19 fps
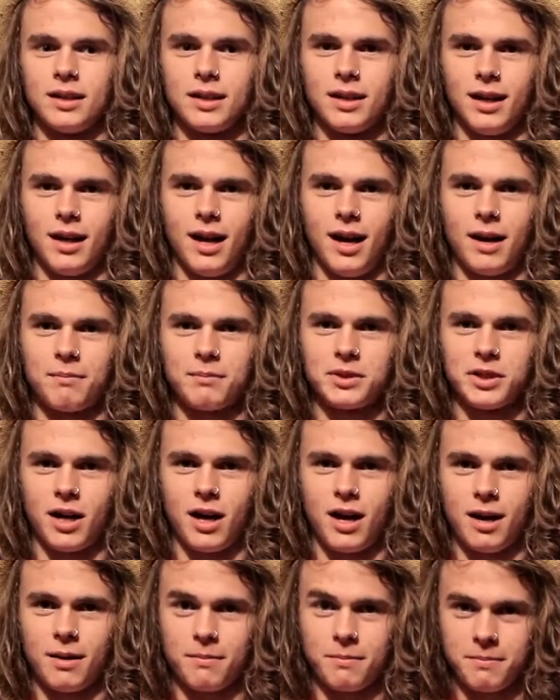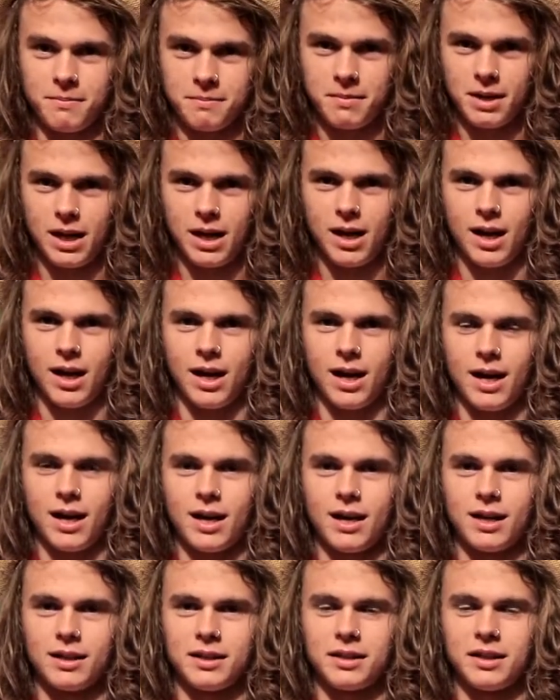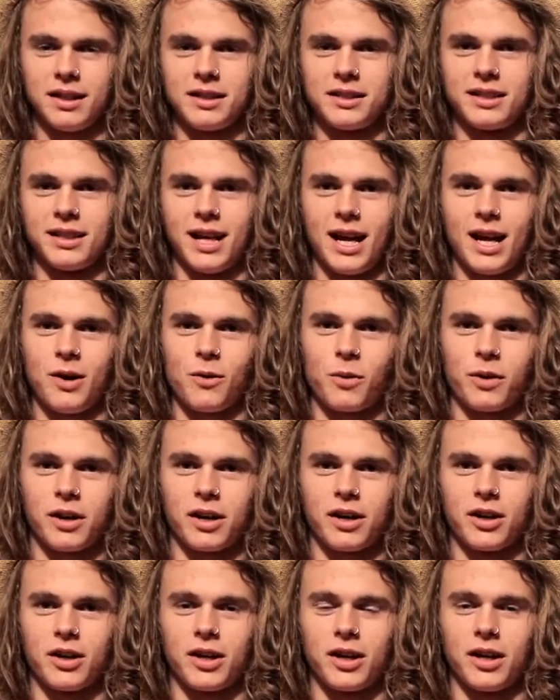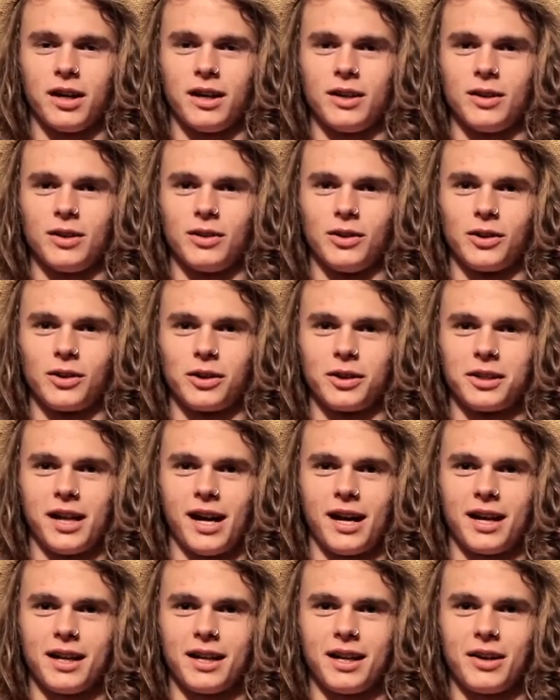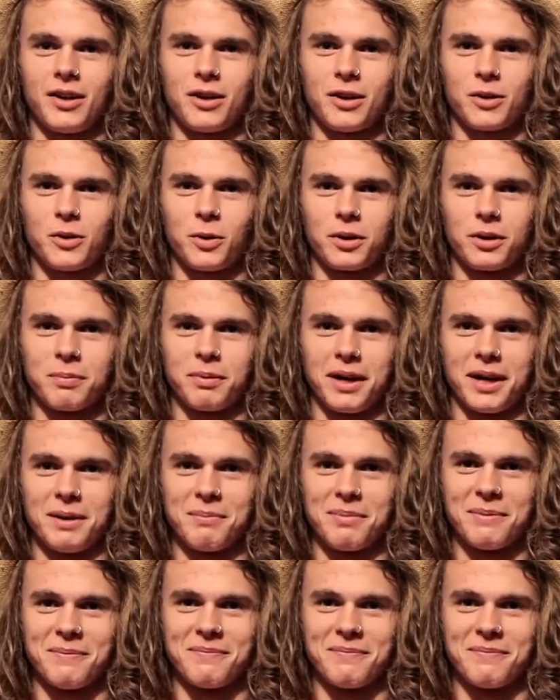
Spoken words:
I'm Tom, and today we're gonna learn how to air a quarter pipe.